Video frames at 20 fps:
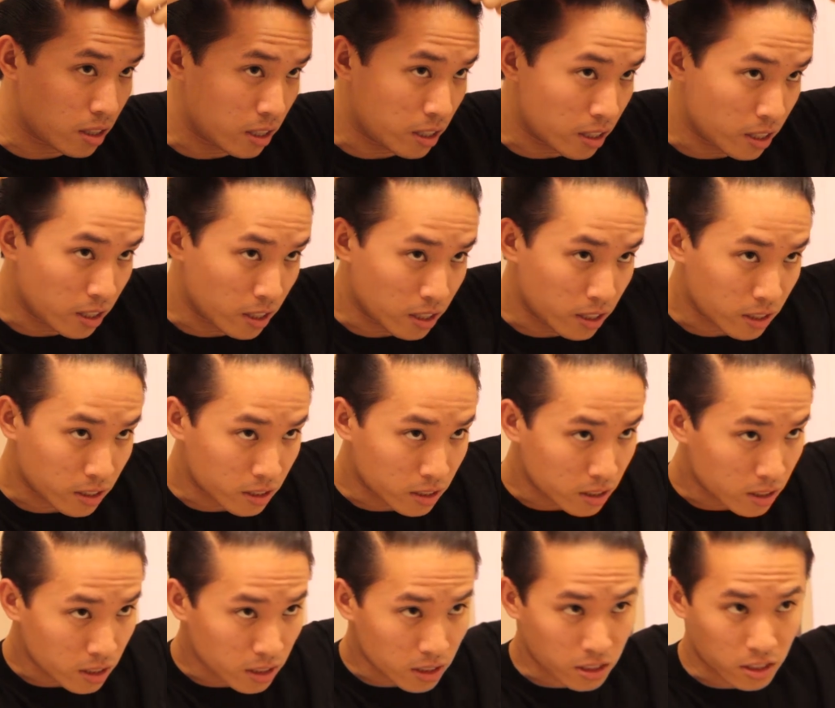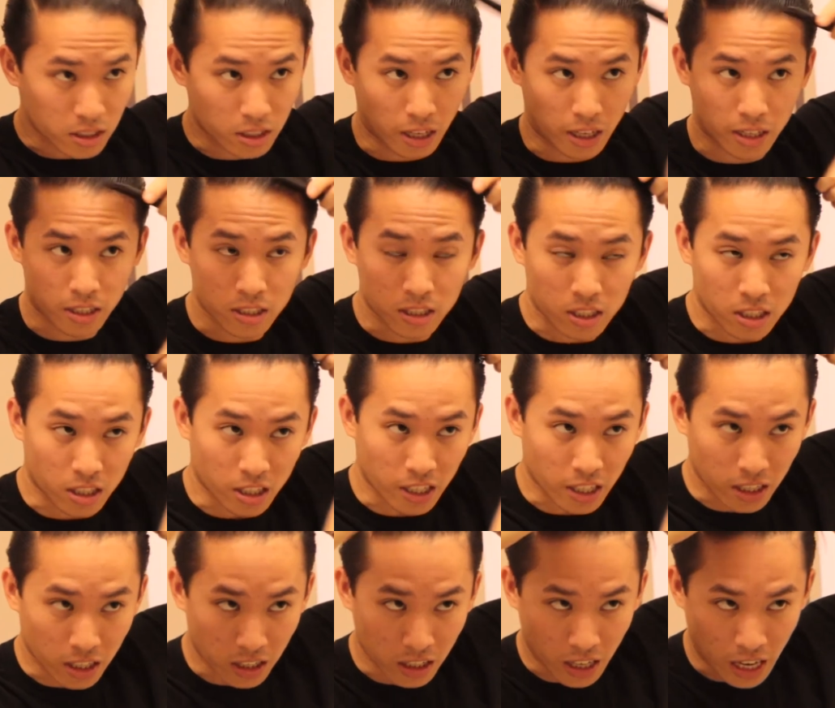It is like
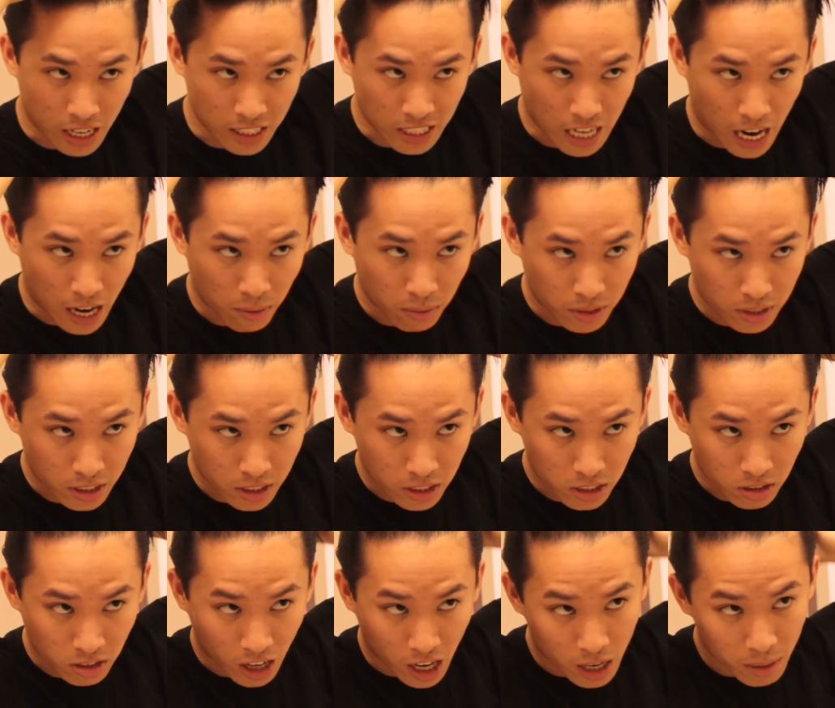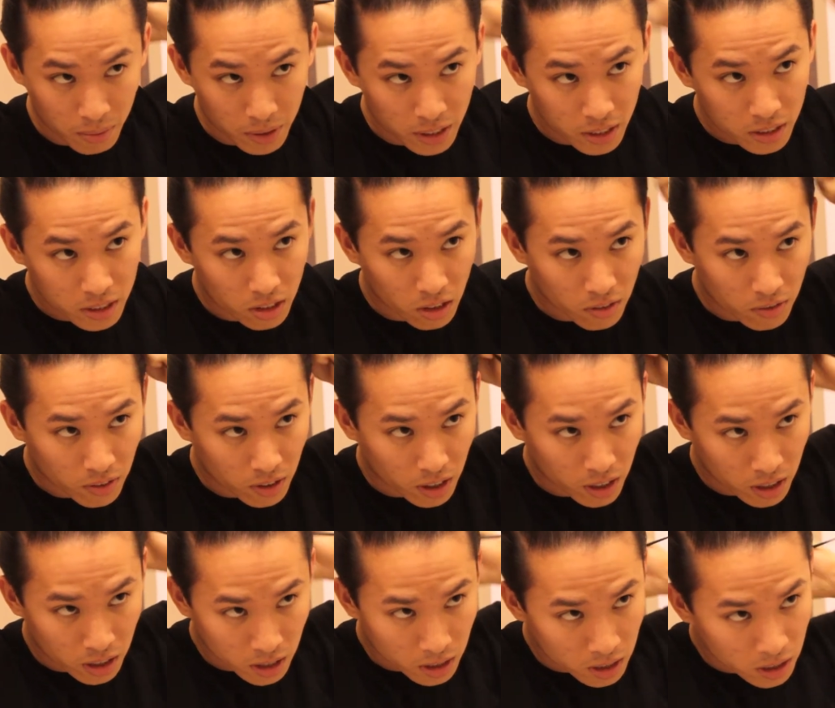slicker as I would describe it so
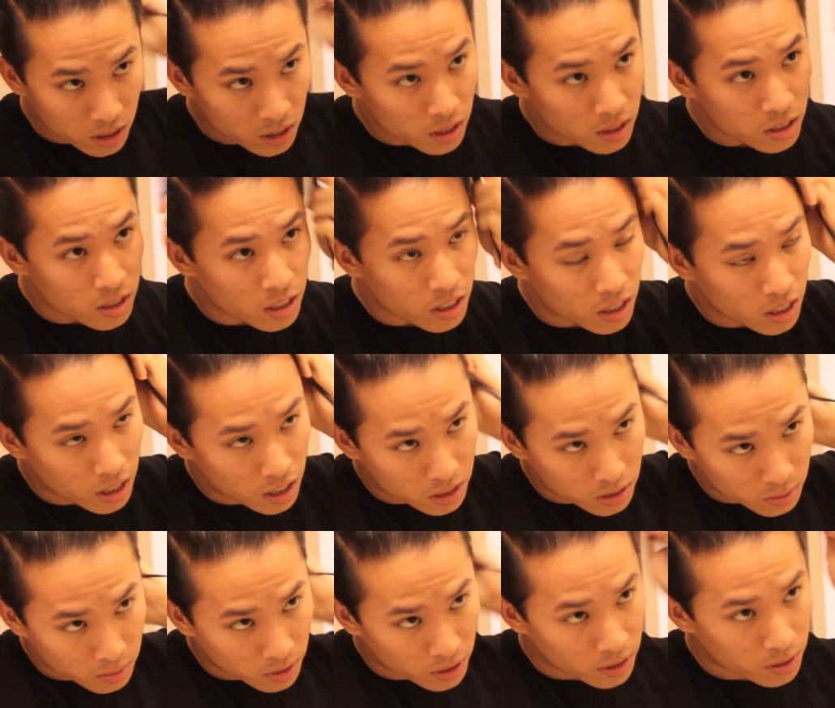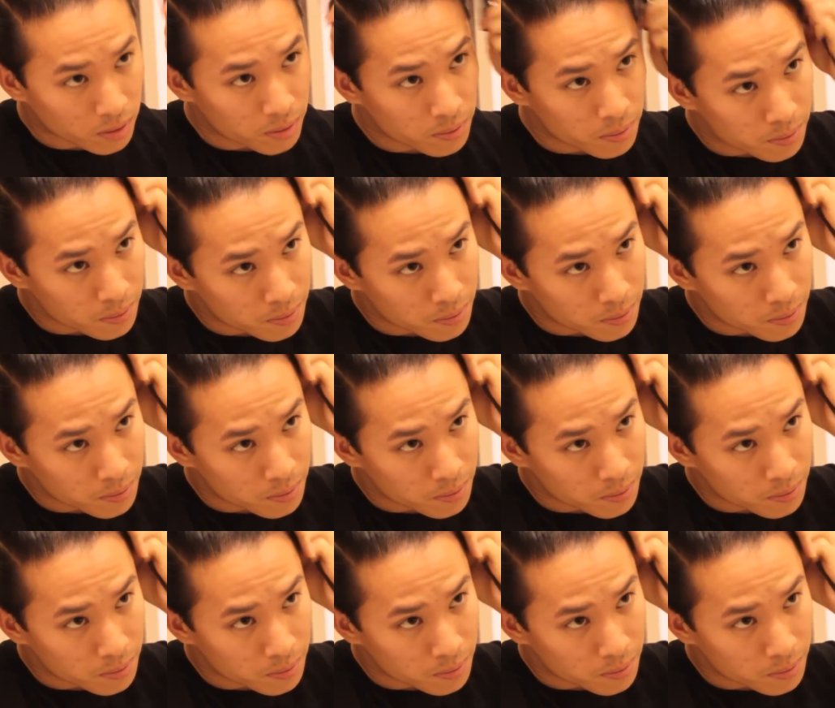far as well.